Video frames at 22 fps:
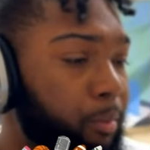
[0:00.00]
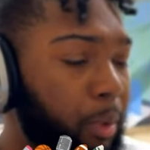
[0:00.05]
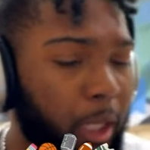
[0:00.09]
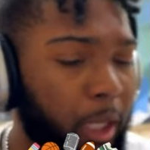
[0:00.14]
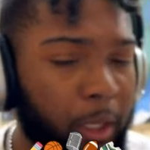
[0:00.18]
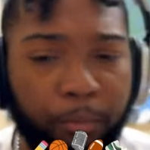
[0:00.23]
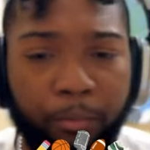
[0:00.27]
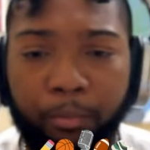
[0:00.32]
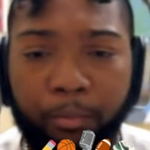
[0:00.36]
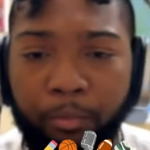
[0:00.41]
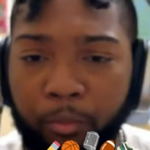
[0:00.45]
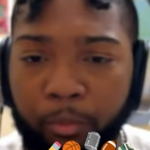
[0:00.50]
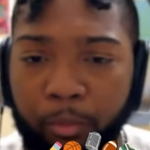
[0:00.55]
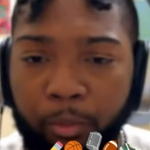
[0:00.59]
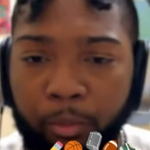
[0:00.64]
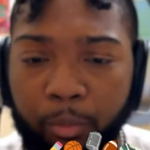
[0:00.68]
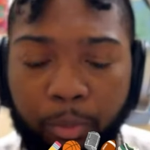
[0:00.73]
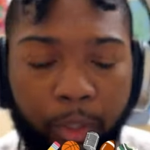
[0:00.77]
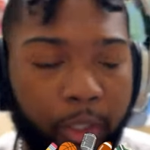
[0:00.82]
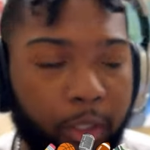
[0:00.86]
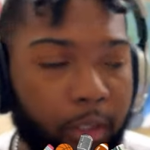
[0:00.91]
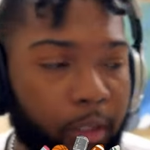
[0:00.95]
play
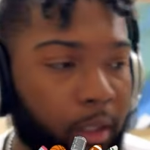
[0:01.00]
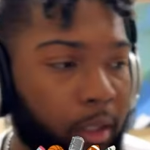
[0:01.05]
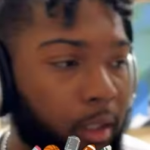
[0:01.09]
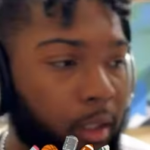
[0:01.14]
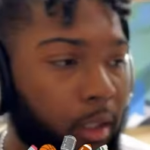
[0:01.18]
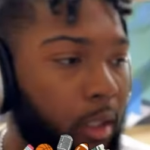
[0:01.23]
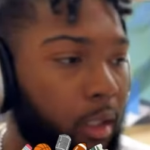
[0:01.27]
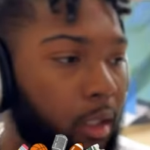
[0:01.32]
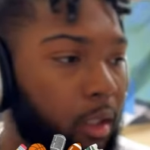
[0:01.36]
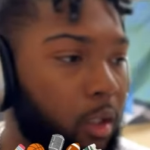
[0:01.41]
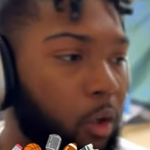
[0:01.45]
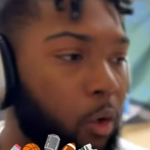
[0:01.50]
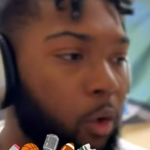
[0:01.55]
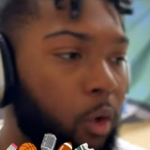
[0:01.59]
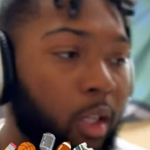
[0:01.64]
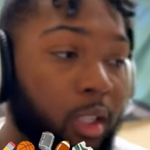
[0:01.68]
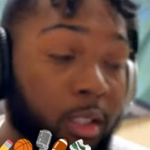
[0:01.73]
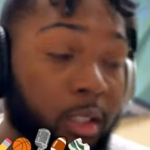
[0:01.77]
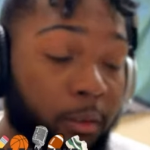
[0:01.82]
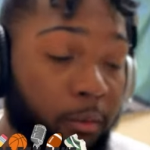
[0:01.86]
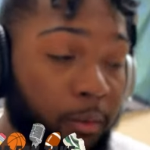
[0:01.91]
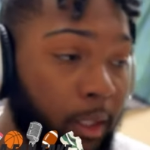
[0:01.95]
pretty good
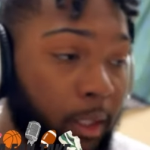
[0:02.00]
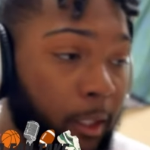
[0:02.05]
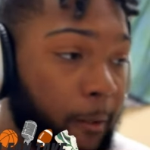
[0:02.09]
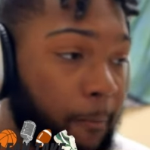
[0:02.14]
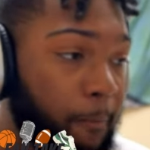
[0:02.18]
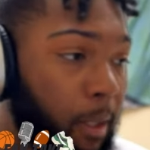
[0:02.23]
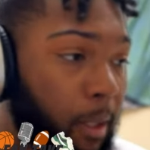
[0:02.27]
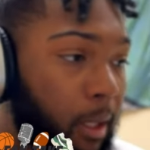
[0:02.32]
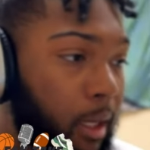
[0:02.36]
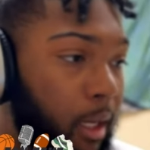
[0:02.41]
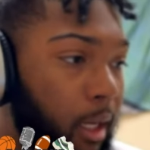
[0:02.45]
cohesively.